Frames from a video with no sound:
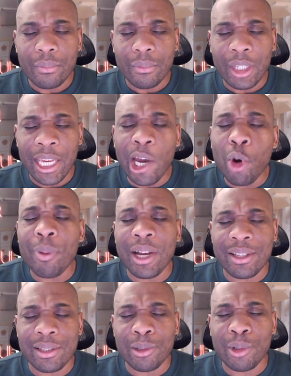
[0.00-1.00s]
Help
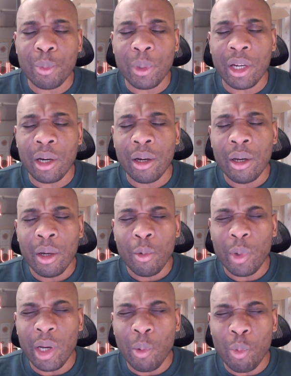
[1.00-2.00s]
us, Lord. We are
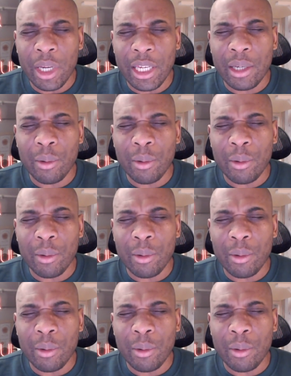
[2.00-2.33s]
weak.